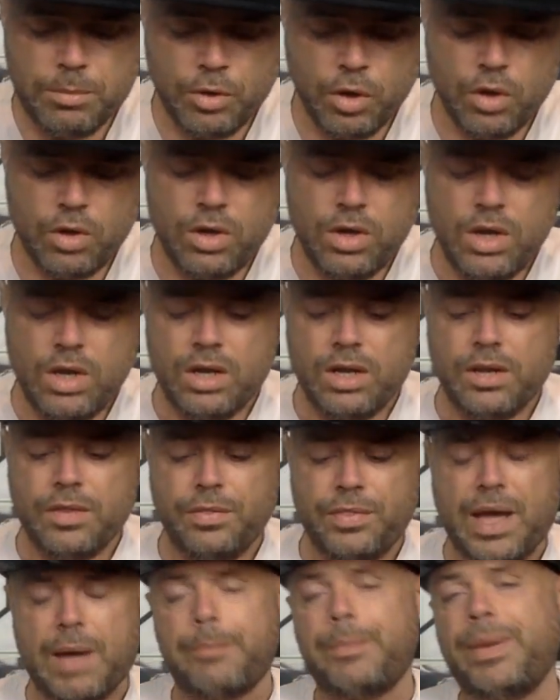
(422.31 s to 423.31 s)
But
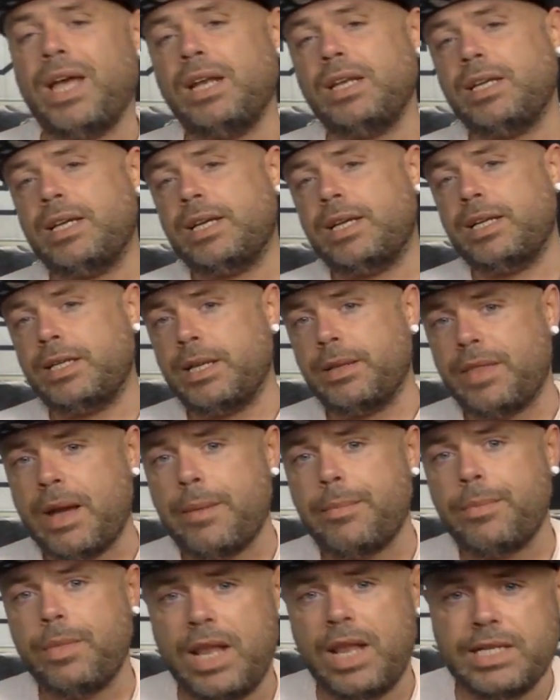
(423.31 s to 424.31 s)
that penalty,
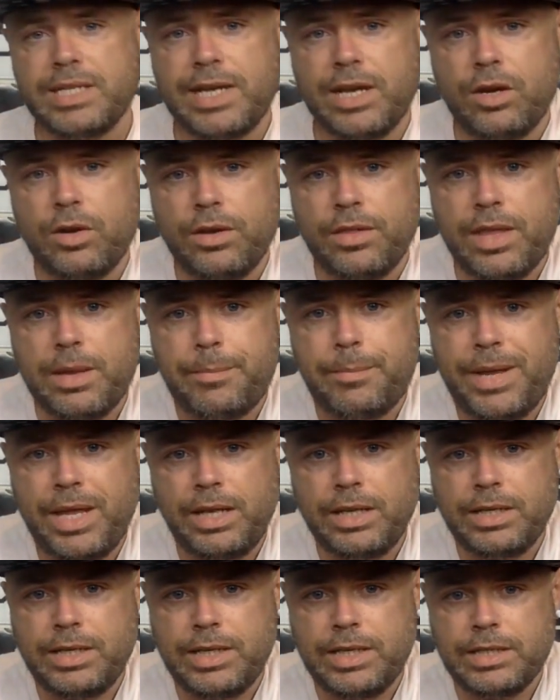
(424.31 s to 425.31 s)
let's get on to that
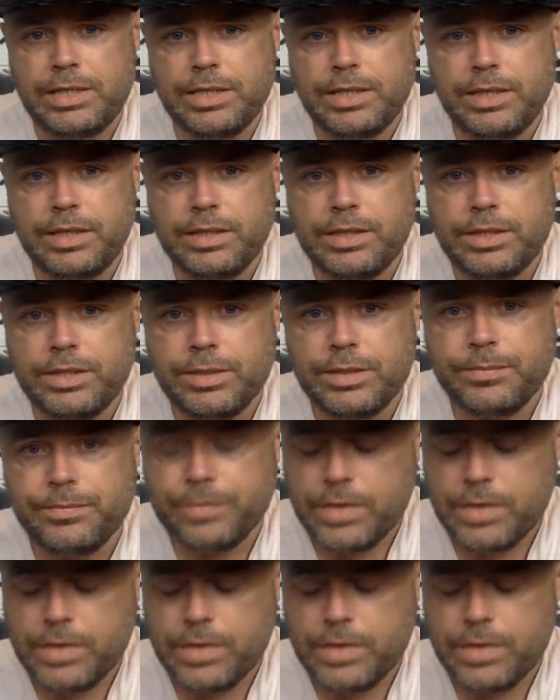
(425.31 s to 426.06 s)
penalty incident.